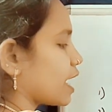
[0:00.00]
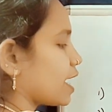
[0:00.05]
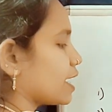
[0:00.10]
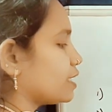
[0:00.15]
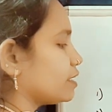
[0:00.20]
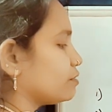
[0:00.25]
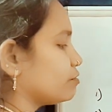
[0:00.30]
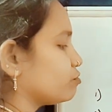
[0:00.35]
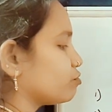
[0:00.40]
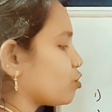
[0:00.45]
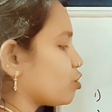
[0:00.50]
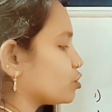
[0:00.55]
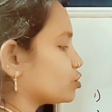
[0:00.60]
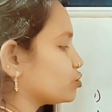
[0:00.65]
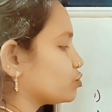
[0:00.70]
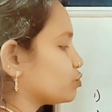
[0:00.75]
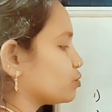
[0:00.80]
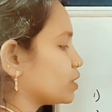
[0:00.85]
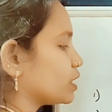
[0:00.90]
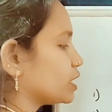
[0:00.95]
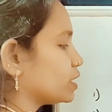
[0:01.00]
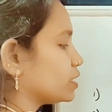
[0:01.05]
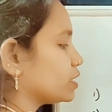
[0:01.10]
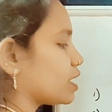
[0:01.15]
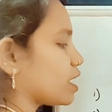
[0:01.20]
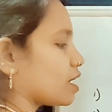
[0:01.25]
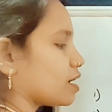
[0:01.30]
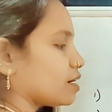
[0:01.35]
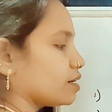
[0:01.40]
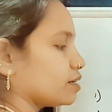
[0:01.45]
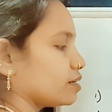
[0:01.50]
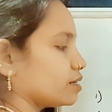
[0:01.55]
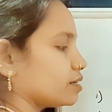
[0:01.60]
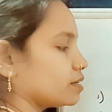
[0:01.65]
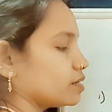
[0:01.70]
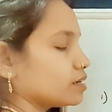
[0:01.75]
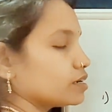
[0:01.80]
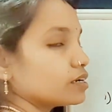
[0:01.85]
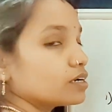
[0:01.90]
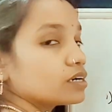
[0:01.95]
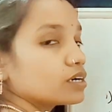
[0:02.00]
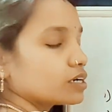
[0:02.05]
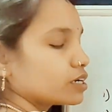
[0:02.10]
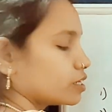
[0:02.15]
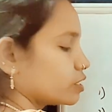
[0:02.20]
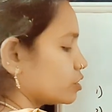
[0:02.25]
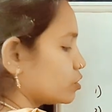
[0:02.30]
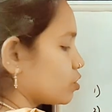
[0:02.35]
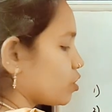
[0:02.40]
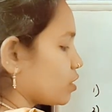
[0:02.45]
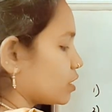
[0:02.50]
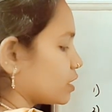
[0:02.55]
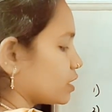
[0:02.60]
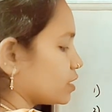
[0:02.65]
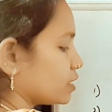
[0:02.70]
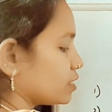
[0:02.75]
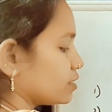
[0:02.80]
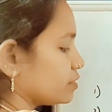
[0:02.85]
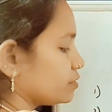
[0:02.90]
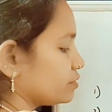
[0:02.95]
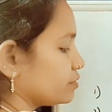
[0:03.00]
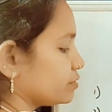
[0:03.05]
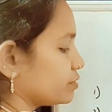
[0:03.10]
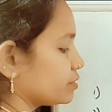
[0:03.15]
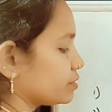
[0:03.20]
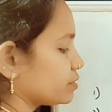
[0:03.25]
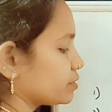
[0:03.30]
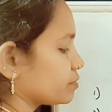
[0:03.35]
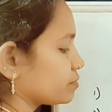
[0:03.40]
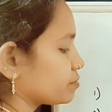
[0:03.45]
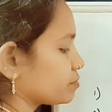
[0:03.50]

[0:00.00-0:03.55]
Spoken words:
and phosphate are not enough.